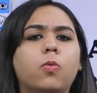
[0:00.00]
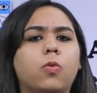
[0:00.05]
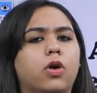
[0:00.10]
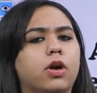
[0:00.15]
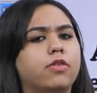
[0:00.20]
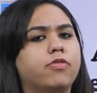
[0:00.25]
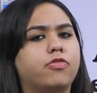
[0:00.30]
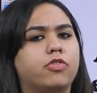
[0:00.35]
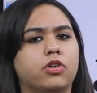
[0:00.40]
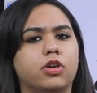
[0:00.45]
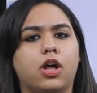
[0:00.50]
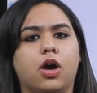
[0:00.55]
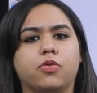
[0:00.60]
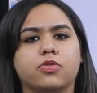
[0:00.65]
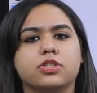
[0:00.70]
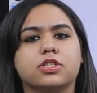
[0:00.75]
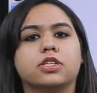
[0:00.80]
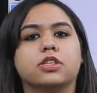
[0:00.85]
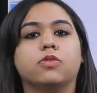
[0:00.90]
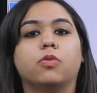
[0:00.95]
word for
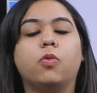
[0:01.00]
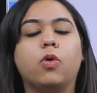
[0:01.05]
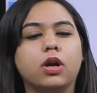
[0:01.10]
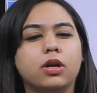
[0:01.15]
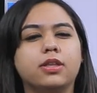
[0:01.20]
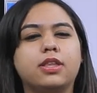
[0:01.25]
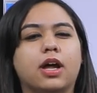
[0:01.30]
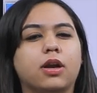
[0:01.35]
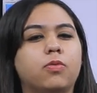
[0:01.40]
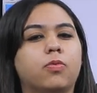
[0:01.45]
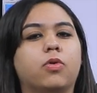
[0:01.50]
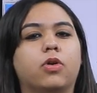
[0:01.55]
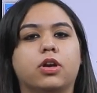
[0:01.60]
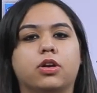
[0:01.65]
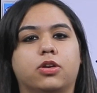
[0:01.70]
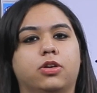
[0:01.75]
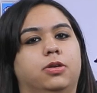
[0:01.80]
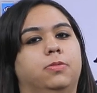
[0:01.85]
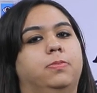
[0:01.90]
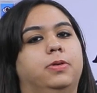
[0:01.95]
nouns, what that word
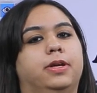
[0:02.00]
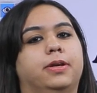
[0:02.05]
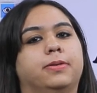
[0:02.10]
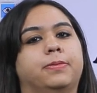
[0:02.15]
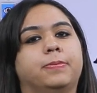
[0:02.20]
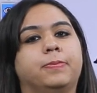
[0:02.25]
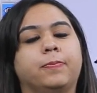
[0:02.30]
could be.